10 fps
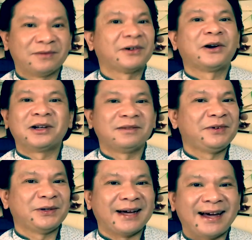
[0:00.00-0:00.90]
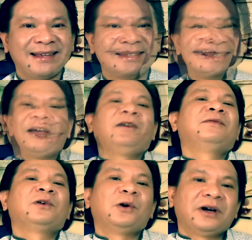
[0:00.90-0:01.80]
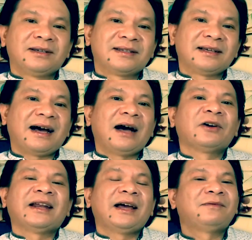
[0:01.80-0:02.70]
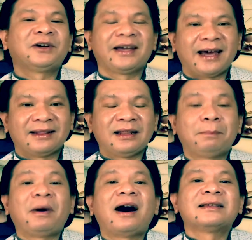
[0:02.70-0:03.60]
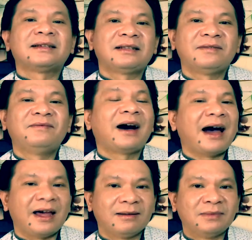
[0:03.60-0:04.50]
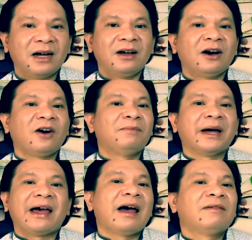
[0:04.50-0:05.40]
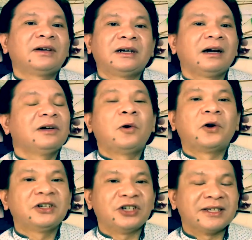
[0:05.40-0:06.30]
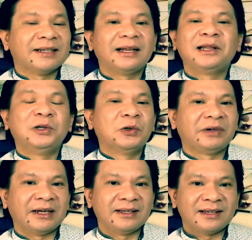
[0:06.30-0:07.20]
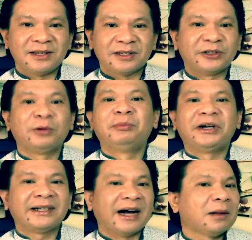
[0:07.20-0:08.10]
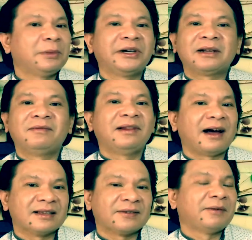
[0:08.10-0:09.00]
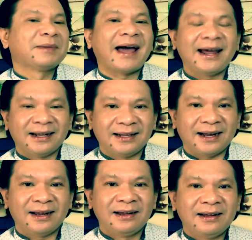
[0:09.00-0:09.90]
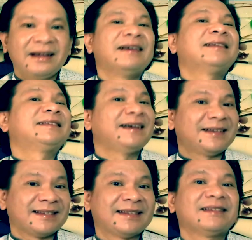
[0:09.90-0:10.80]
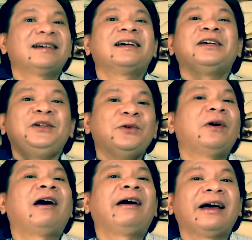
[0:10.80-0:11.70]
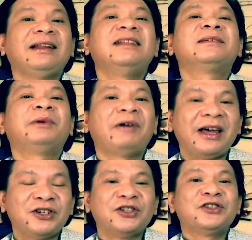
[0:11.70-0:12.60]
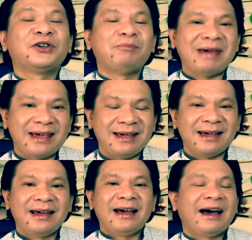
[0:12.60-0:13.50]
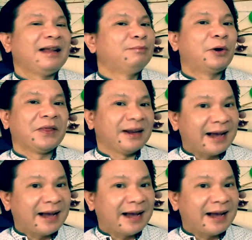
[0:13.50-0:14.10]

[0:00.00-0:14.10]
for all of you guys. And of course, how can I forget the positive vibe of my ever gorgeous and alluring Sister Roberta Alberta Vlogs from Canada. Sis, you are an inspiration to me, and more than